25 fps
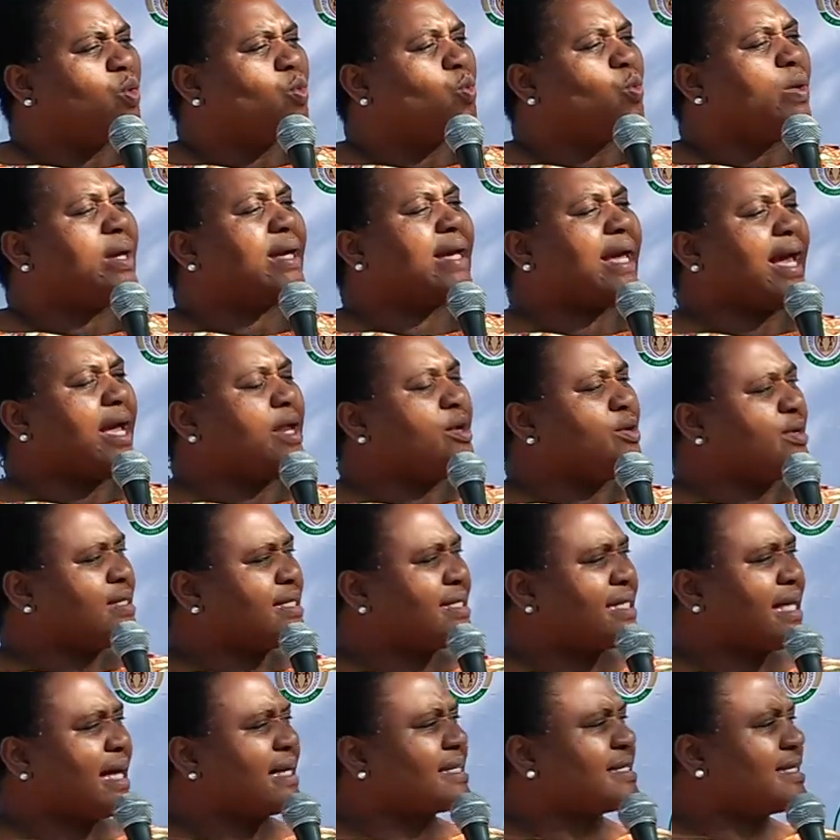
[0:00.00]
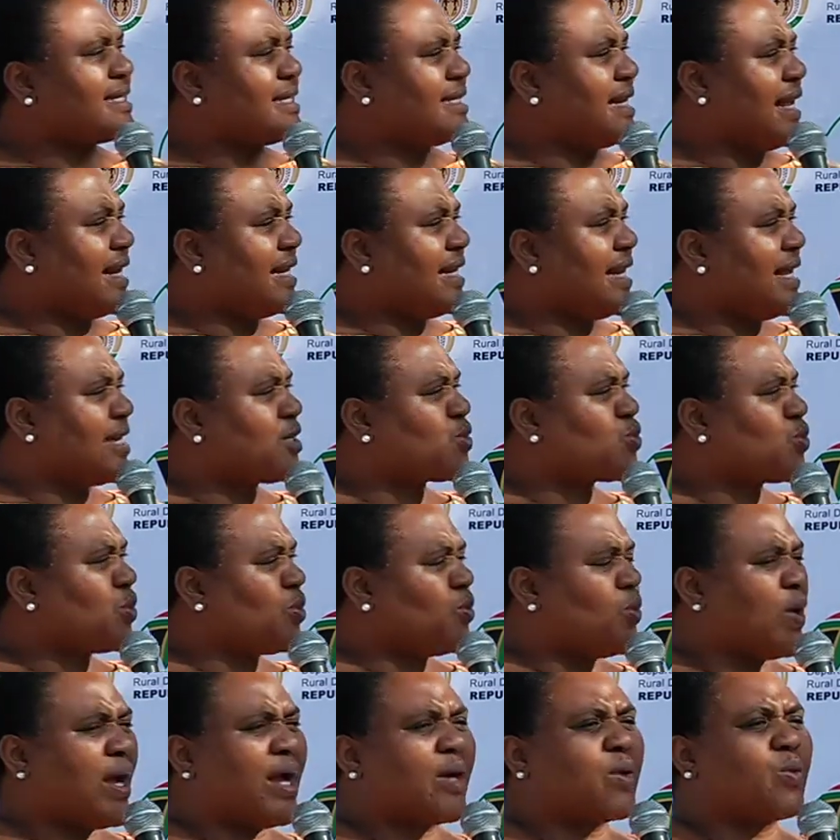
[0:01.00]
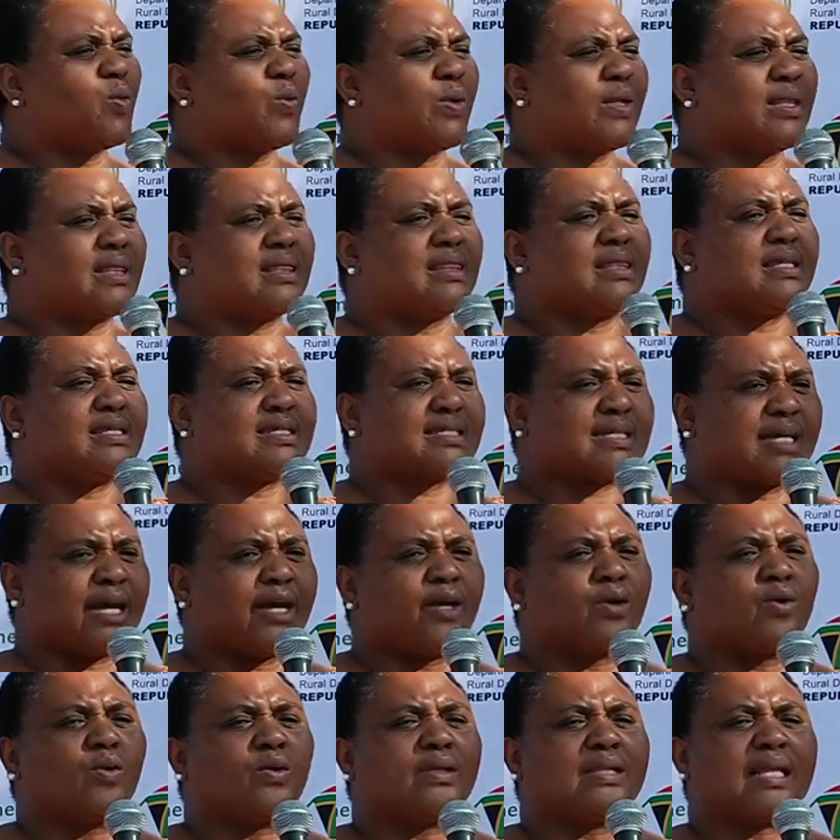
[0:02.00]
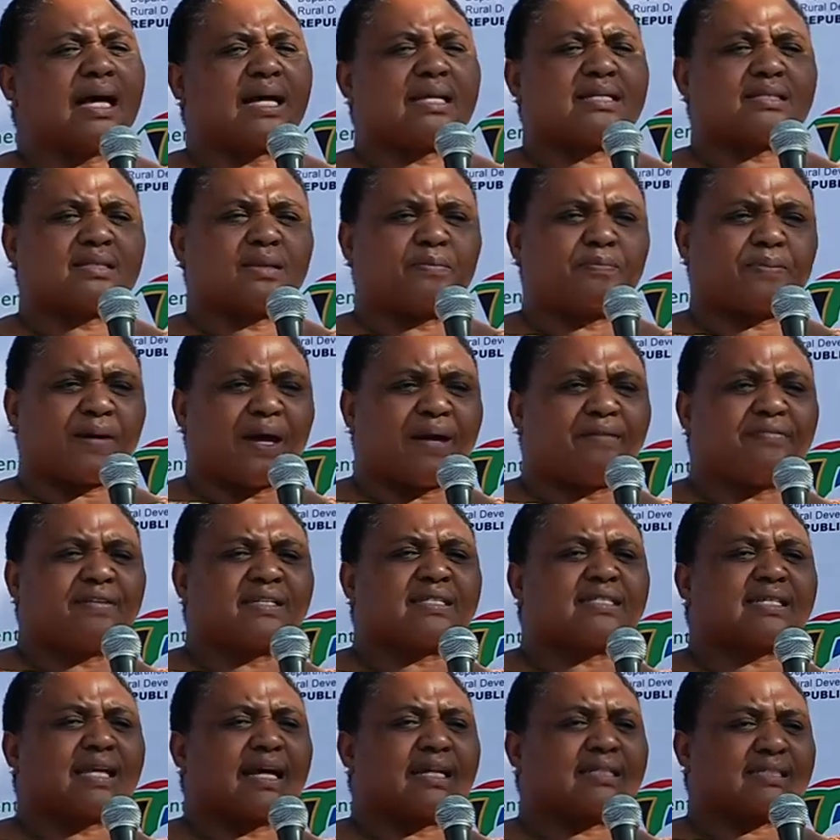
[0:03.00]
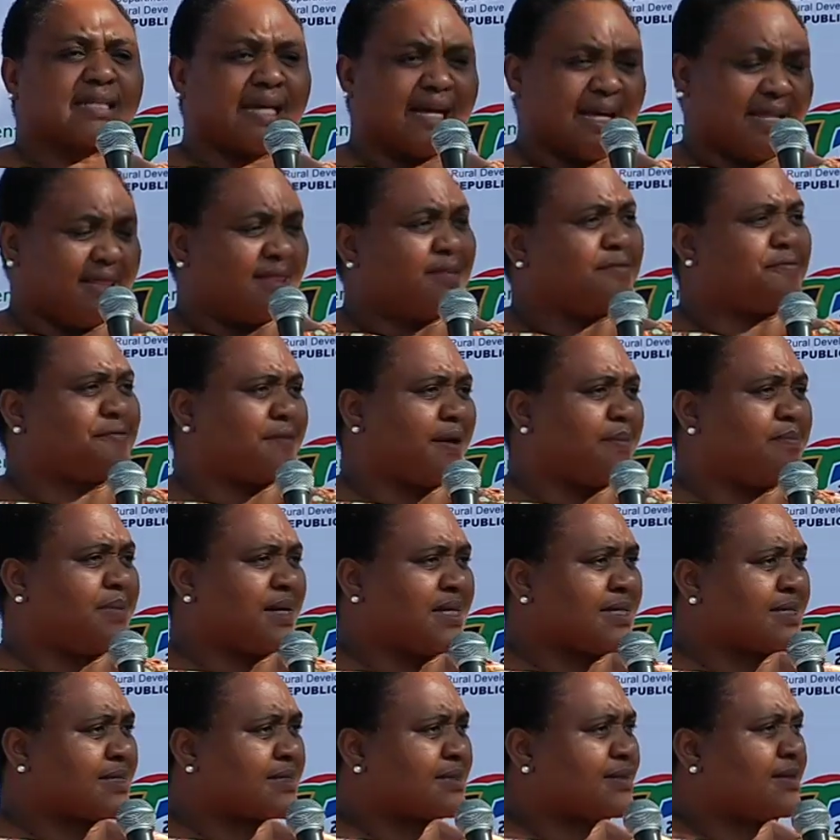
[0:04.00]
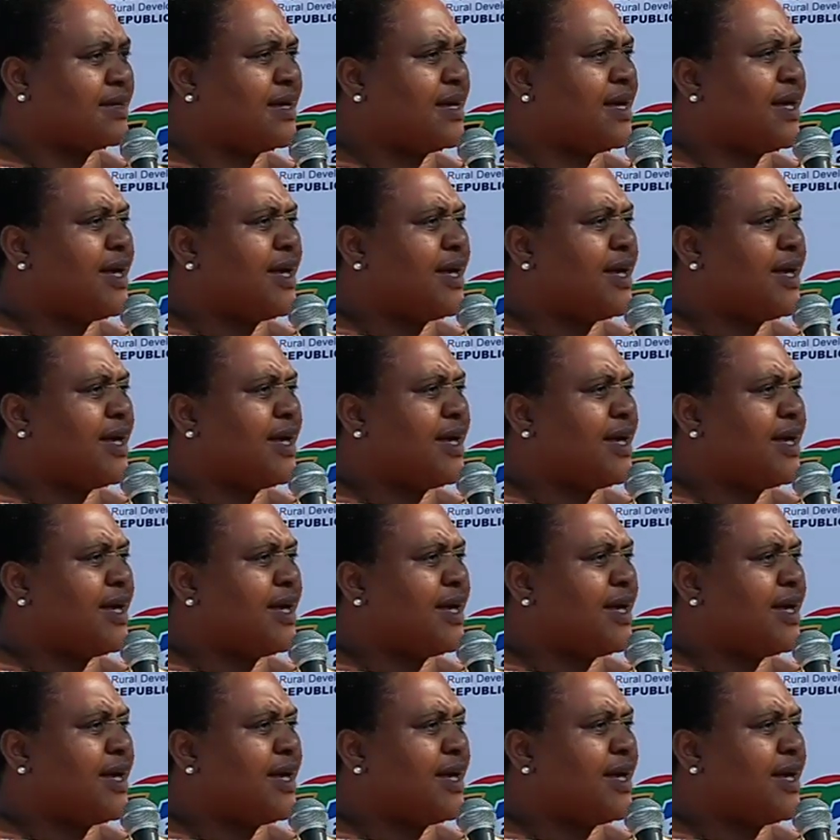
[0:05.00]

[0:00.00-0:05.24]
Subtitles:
we cannot succeed unless we work with the stakeholders, the private sector and the farmers.